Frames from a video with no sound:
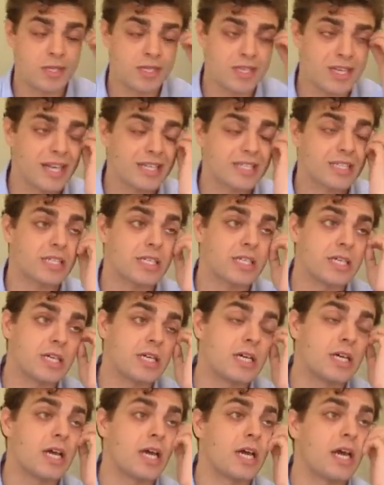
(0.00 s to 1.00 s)
Nati,
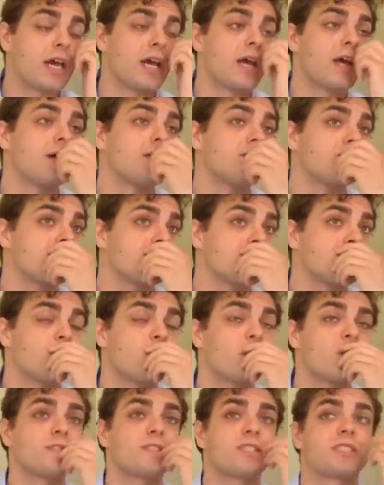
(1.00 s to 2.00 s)

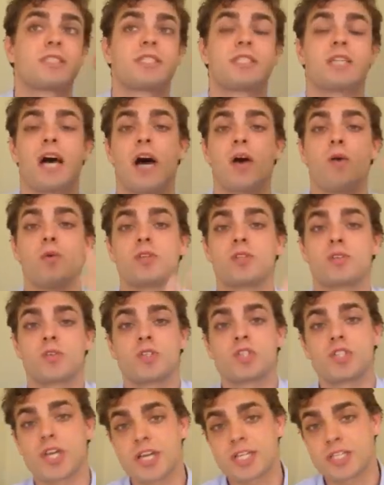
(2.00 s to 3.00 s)
what I would
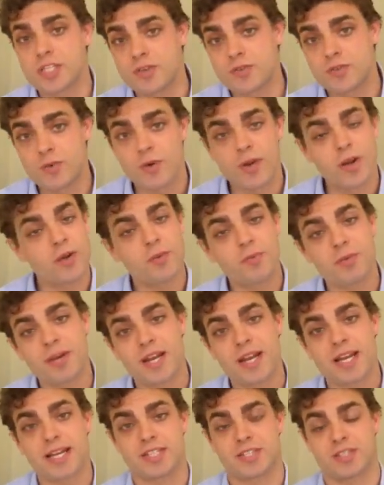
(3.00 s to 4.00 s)
suggest if you want to open
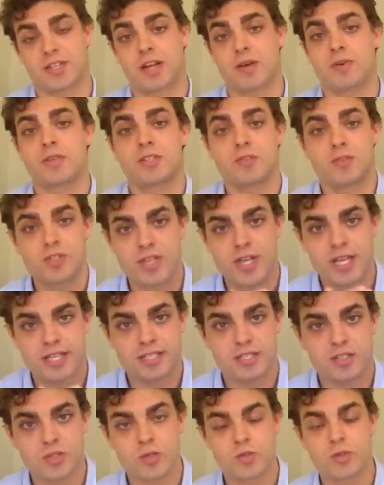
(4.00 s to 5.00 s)
a restaurant, I would
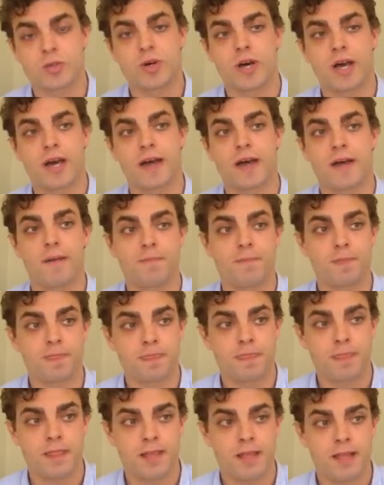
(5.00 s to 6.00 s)
suggest to
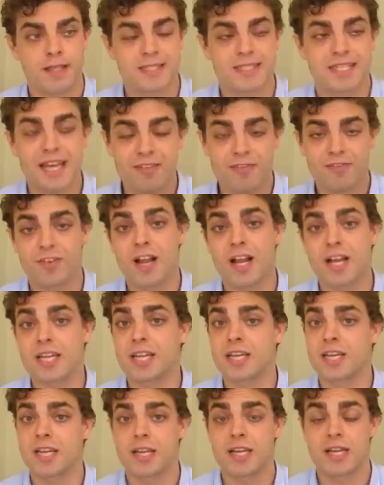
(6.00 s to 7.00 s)

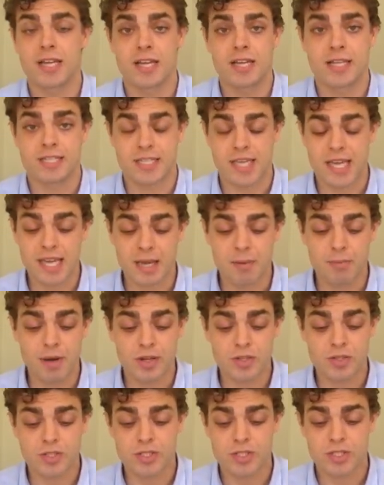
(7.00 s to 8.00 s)
definitely think
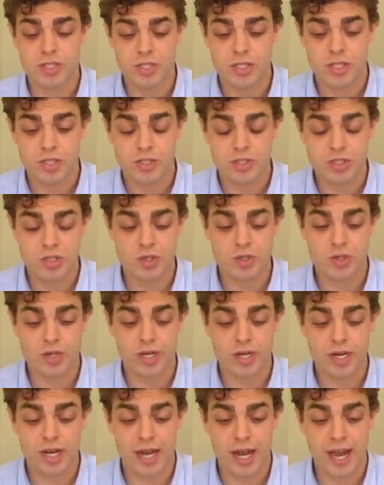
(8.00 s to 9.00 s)
about
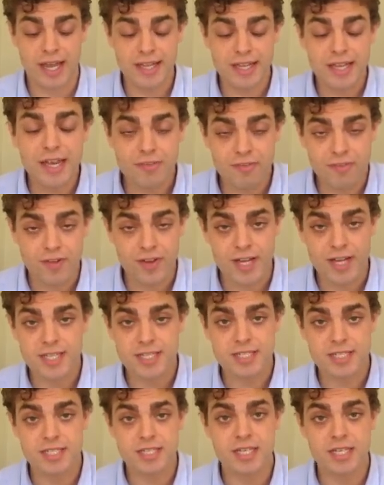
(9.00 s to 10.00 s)
your idea
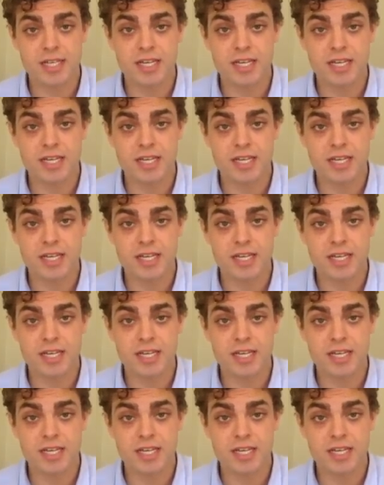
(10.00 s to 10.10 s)
first,